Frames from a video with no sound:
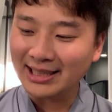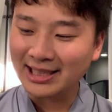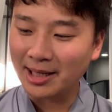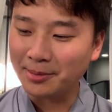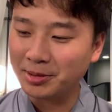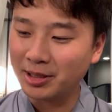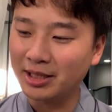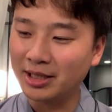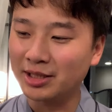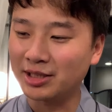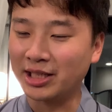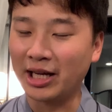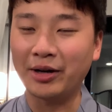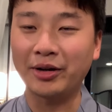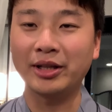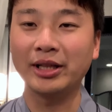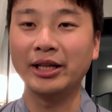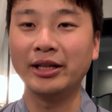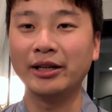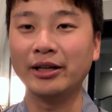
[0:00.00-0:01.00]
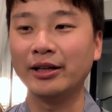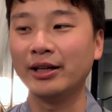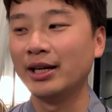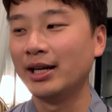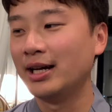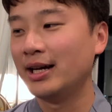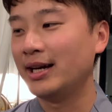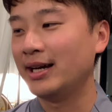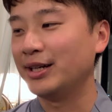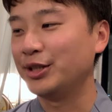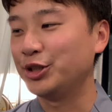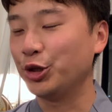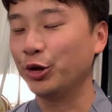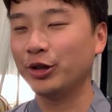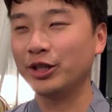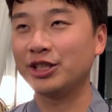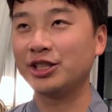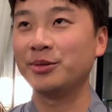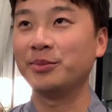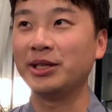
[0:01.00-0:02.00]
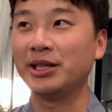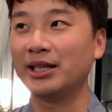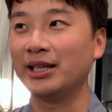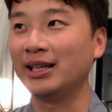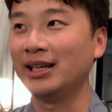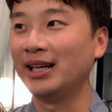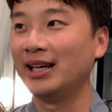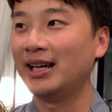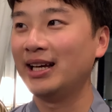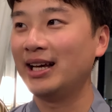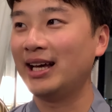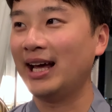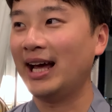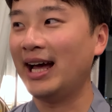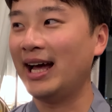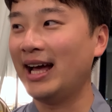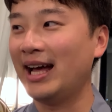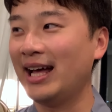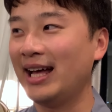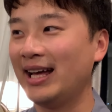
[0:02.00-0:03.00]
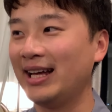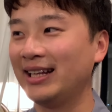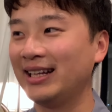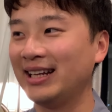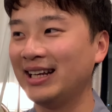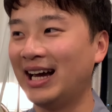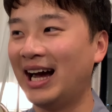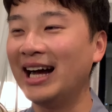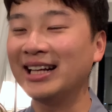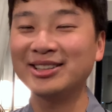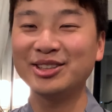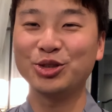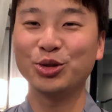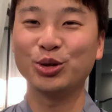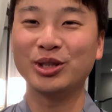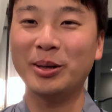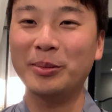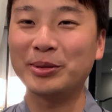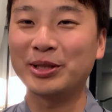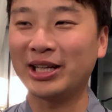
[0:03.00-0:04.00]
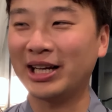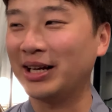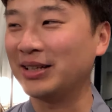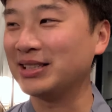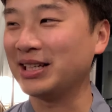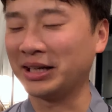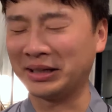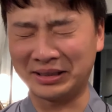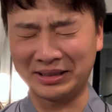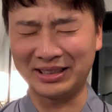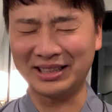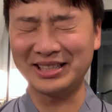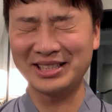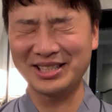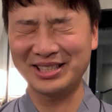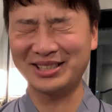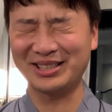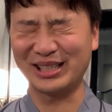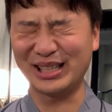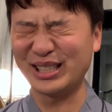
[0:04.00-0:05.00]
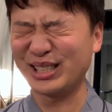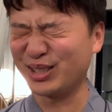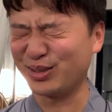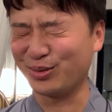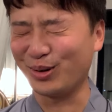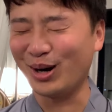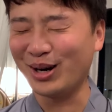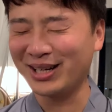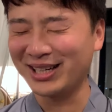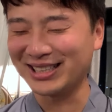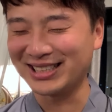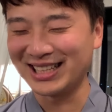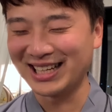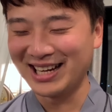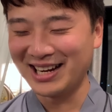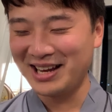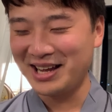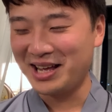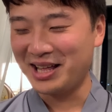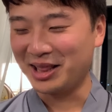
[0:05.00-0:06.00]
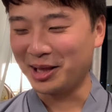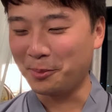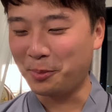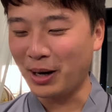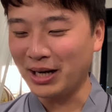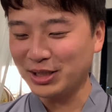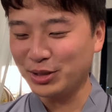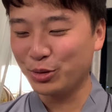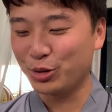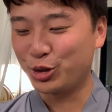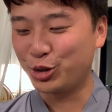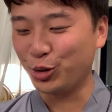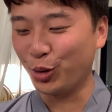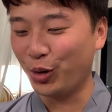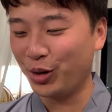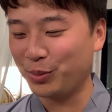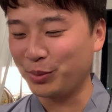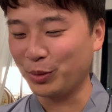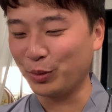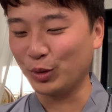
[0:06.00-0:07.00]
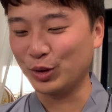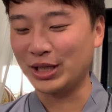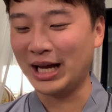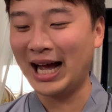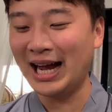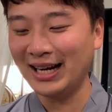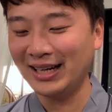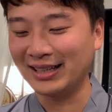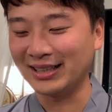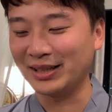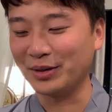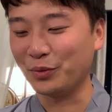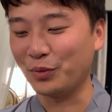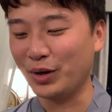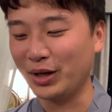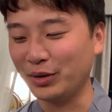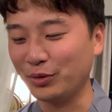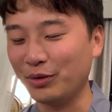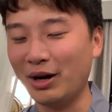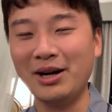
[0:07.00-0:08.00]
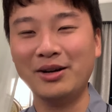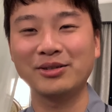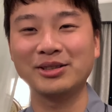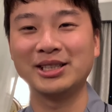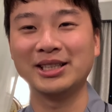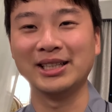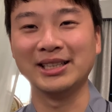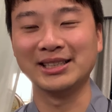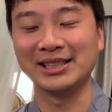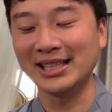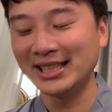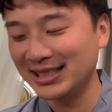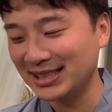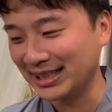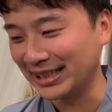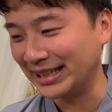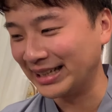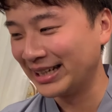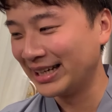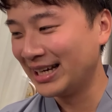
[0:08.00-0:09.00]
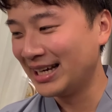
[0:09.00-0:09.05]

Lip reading: typed in his calculator, showed it to me, and I had to do a double take. I was like, is this wrong? Because the price he was showing me was higher than what Rakuten has listed.